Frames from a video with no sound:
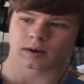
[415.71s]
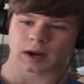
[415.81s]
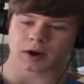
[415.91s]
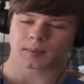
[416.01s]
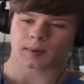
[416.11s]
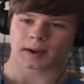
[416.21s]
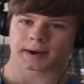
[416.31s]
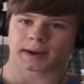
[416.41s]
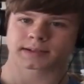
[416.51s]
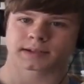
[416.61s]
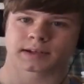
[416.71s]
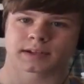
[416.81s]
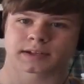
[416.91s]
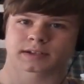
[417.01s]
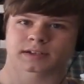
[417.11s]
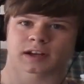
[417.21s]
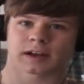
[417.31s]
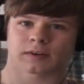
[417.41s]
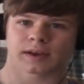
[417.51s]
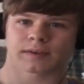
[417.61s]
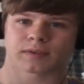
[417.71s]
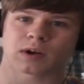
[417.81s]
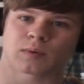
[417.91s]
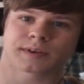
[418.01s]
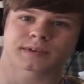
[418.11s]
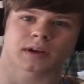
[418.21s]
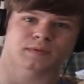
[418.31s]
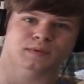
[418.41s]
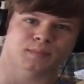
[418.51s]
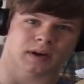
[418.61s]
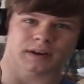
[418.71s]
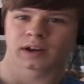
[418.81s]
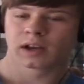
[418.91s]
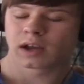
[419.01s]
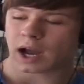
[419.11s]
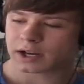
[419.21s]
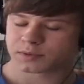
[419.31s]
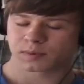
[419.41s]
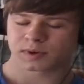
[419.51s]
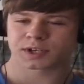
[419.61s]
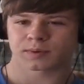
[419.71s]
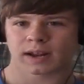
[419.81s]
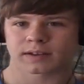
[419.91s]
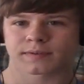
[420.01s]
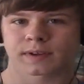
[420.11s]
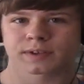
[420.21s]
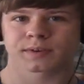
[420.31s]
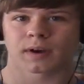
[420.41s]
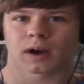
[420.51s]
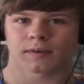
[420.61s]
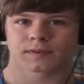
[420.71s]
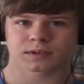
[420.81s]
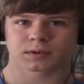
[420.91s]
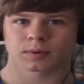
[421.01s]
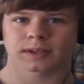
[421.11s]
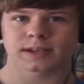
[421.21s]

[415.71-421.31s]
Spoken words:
I know you're probably not seeing this because I only have 31 subs, but I just wish it would have a physical